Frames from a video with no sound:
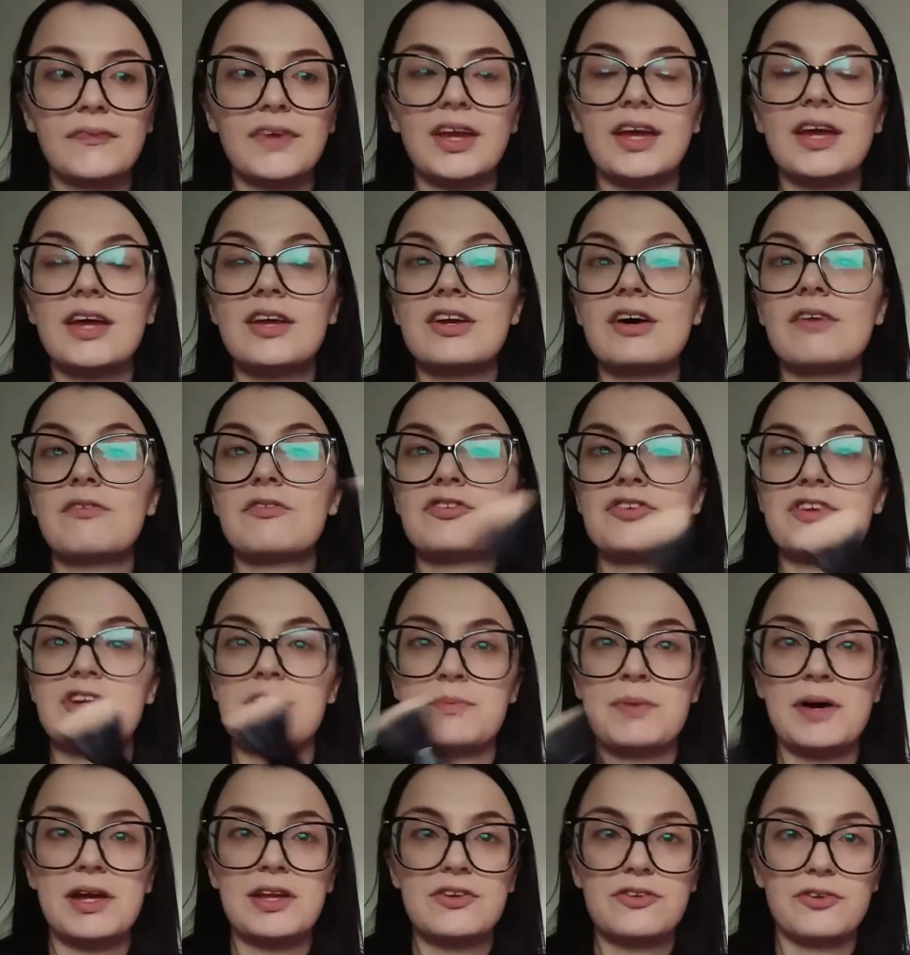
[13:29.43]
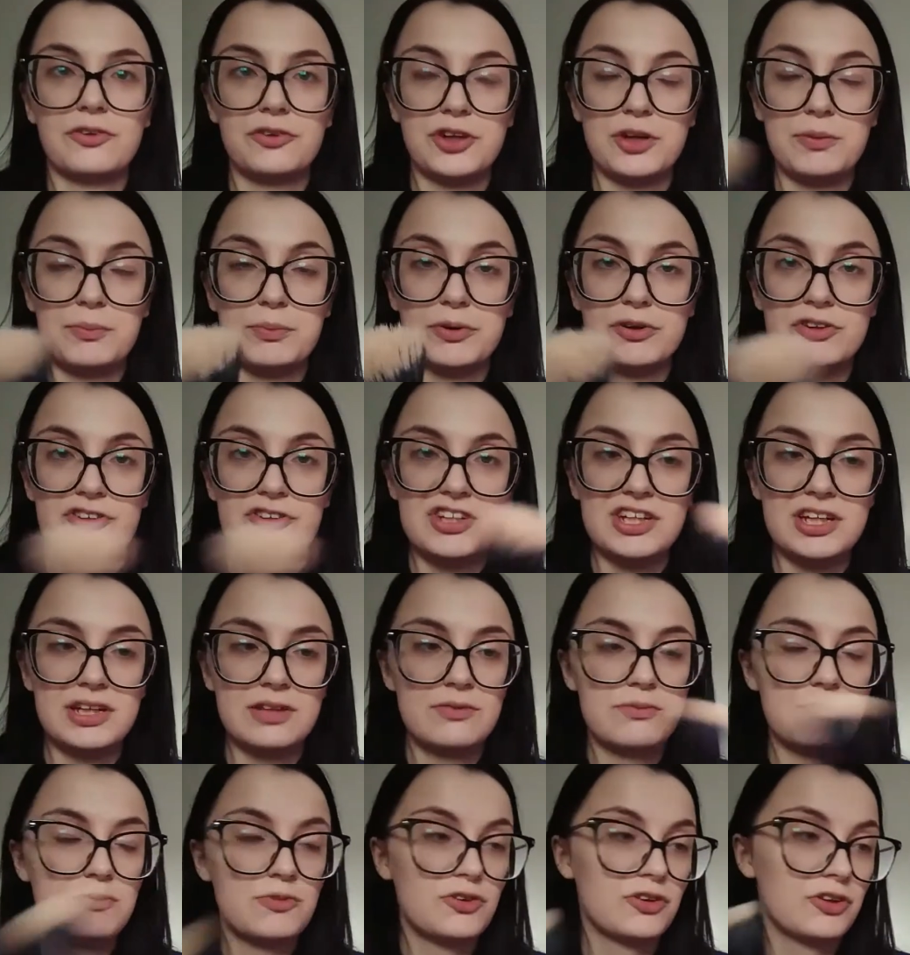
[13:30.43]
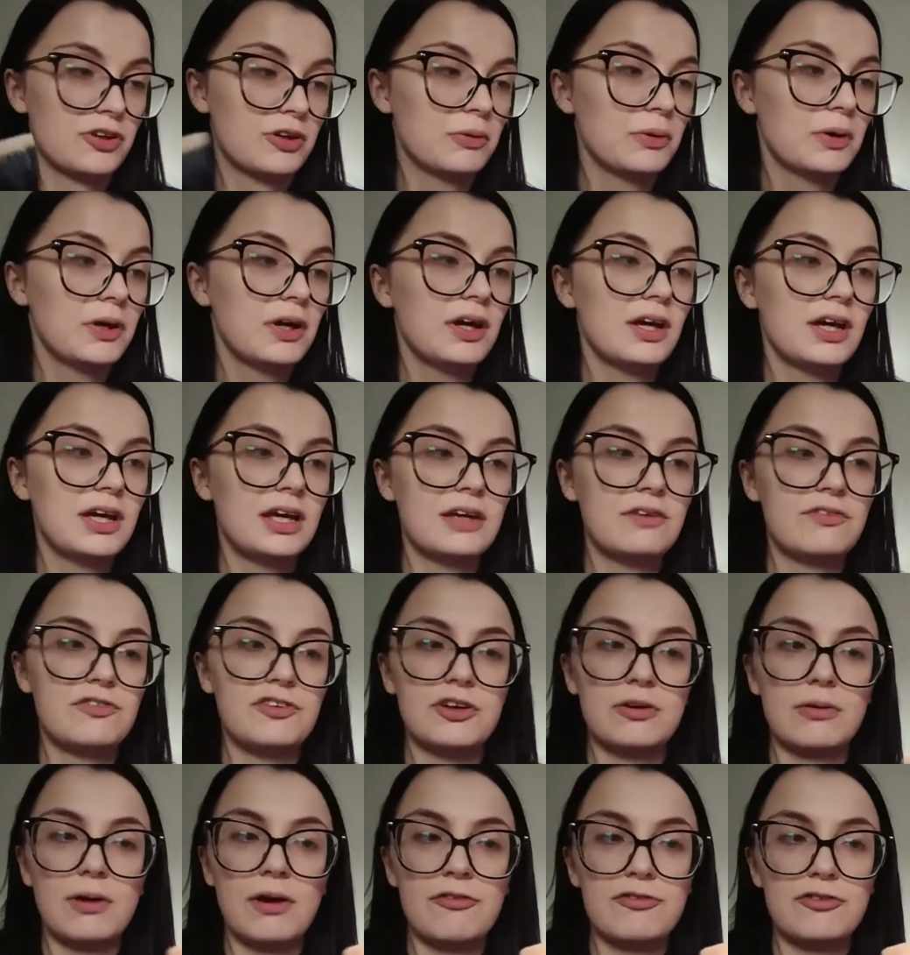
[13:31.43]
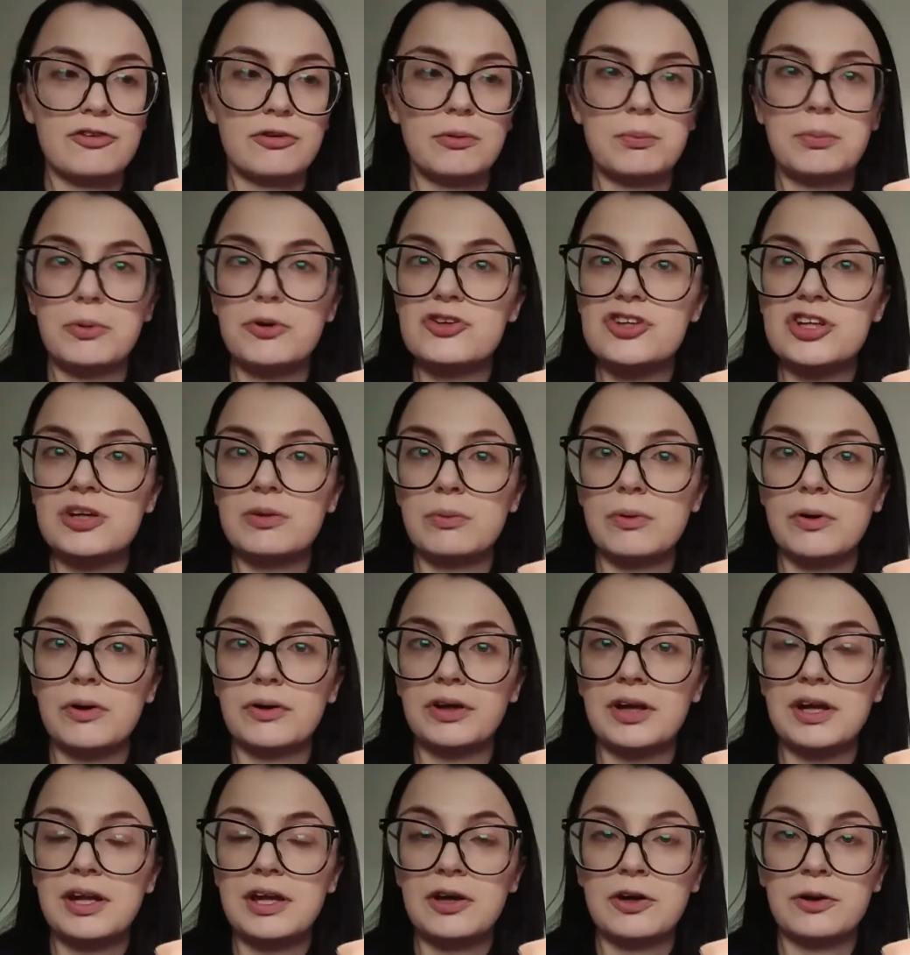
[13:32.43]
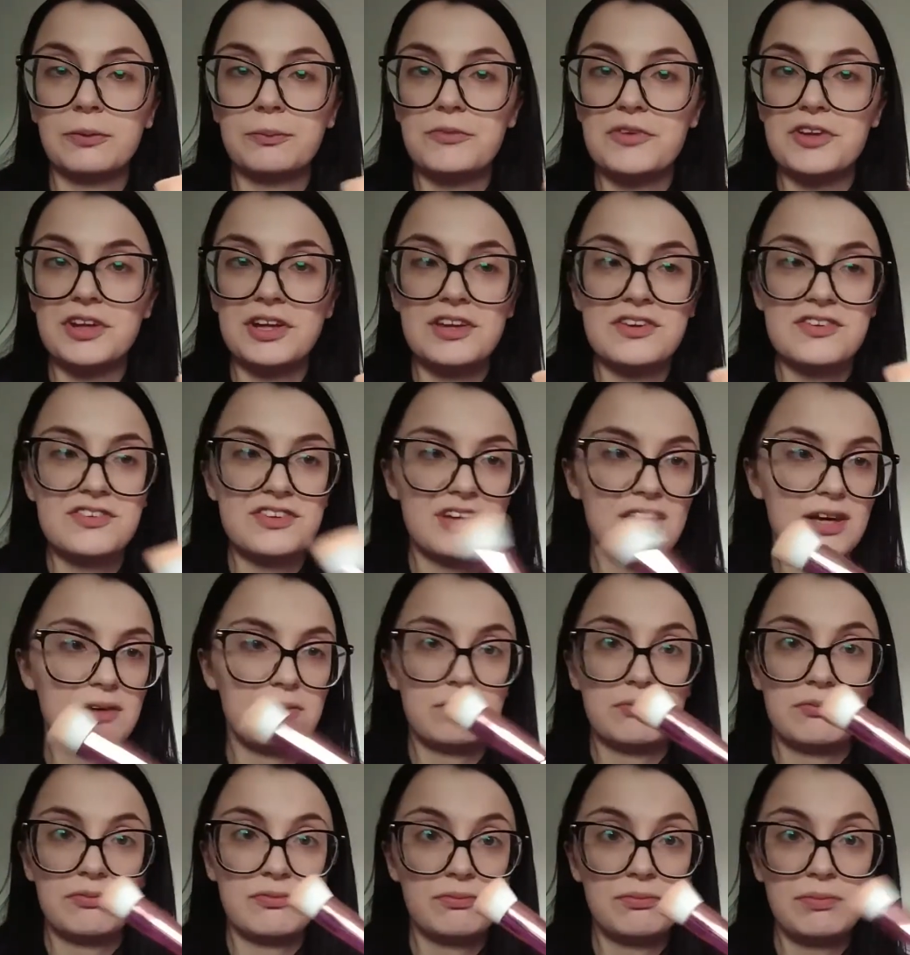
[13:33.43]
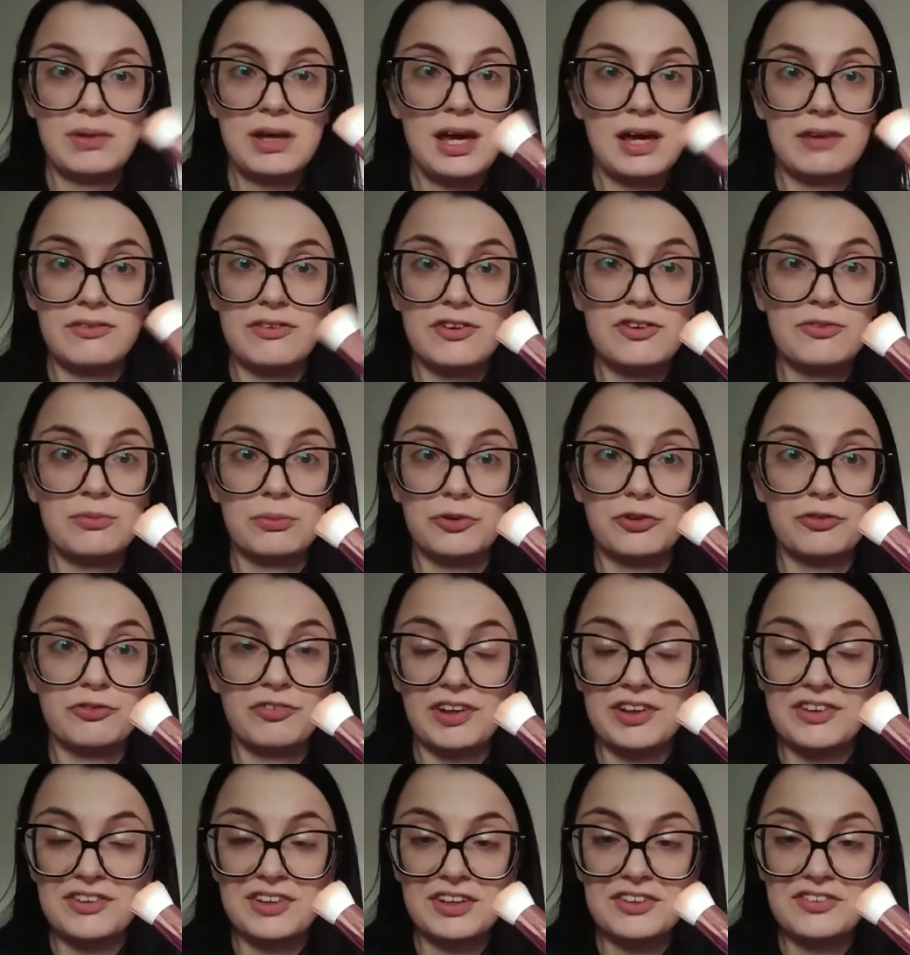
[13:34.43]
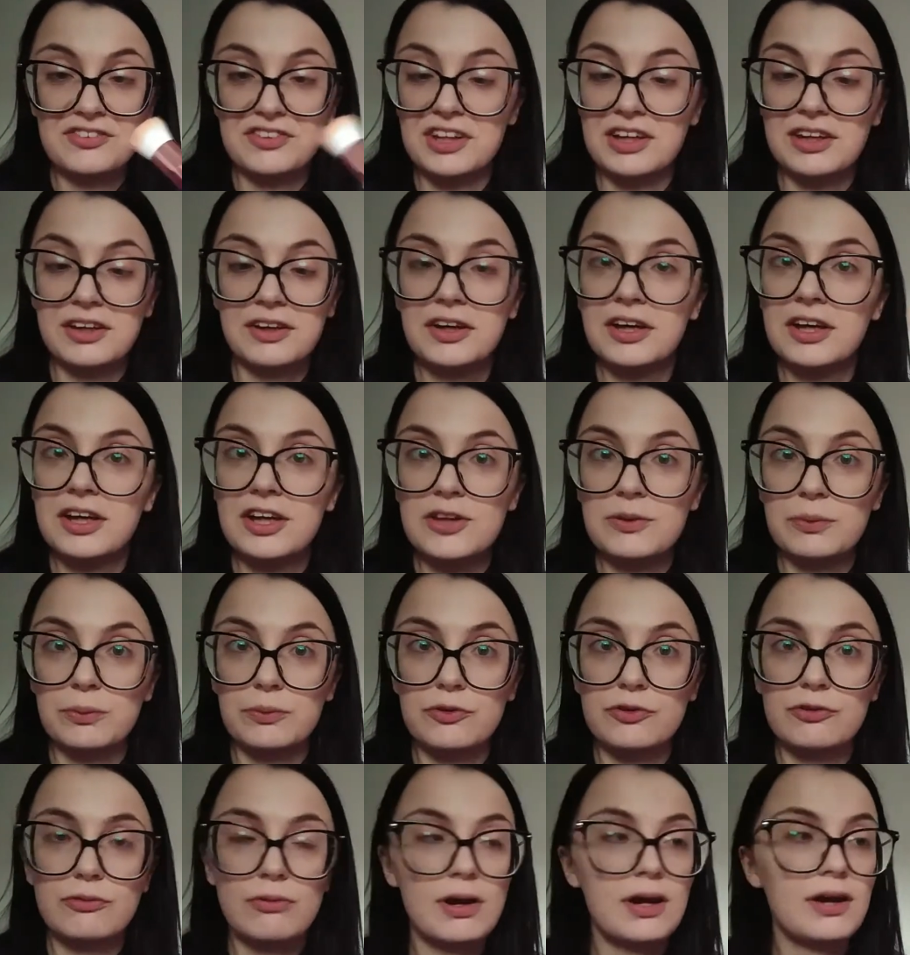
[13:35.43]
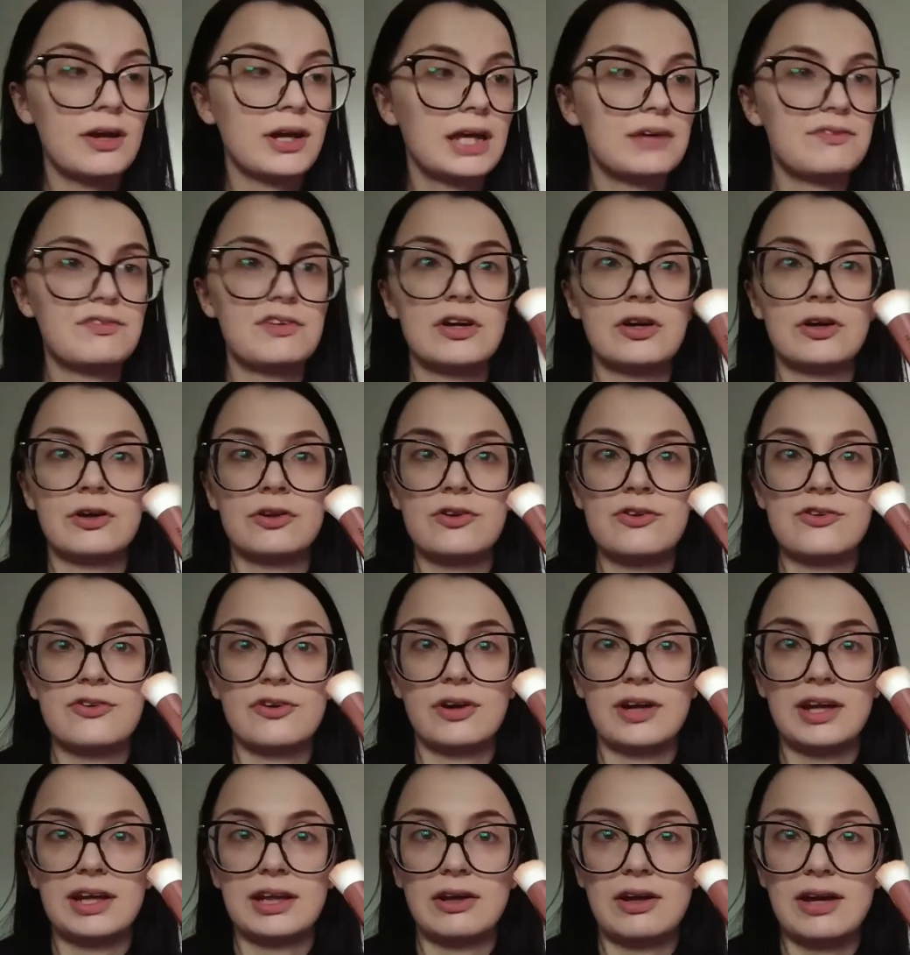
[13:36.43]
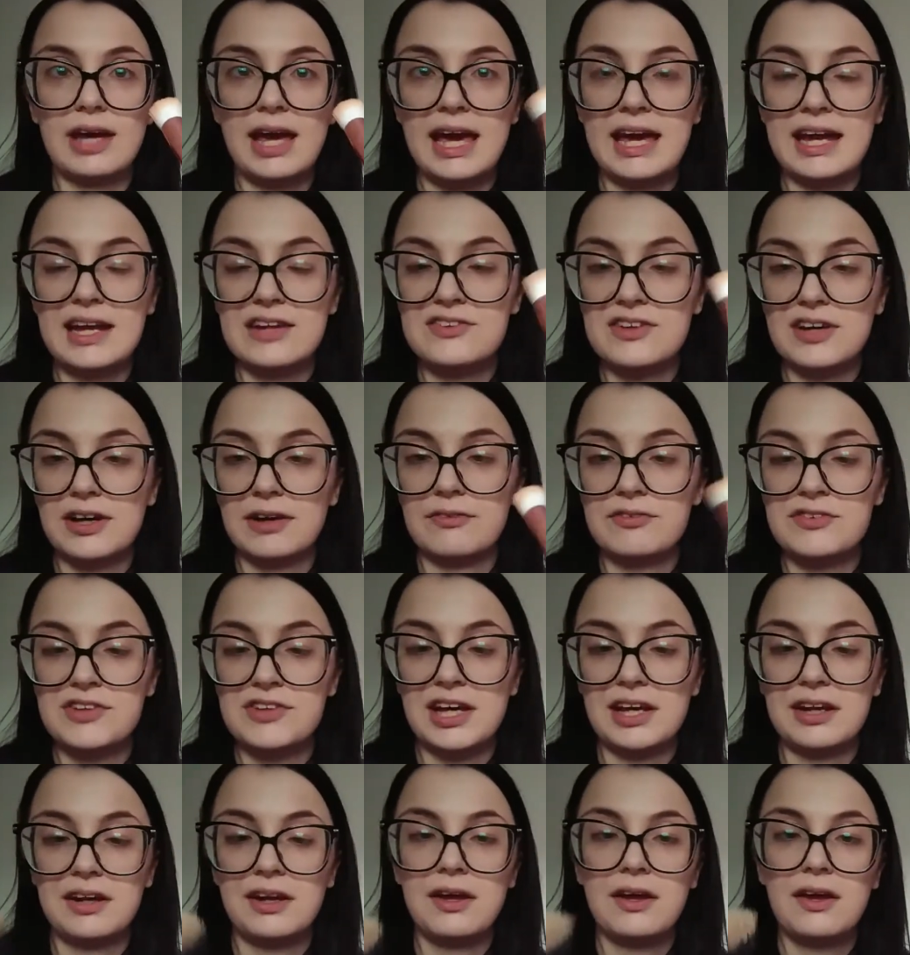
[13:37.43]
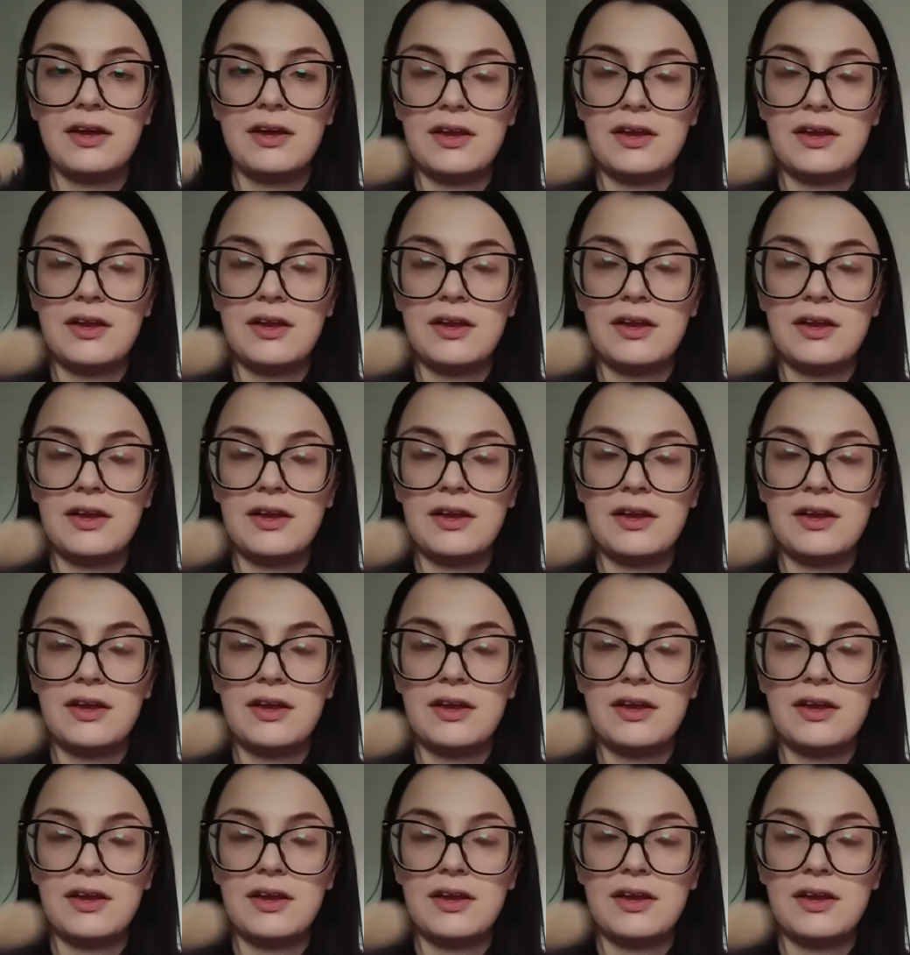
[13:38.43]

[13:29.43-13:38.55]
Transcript: It obviously depends on your budget, so if you're after a budget one and it comes in a set, yeah, this one's fantastic. This one's great. I give it a good solid like 8 out of 10.